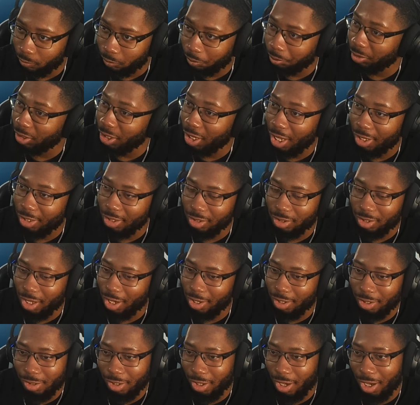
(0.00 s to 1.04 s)
But yeah, I need I
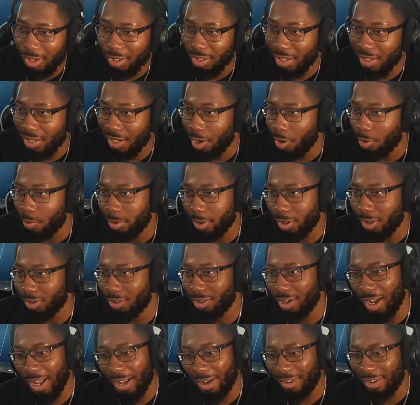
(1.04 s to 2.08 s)
need that I need that opening.
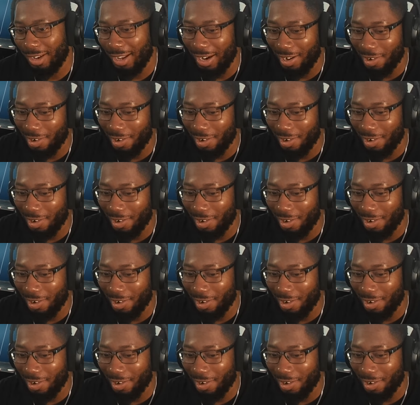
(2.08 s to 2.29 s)
I ain't gonna lie.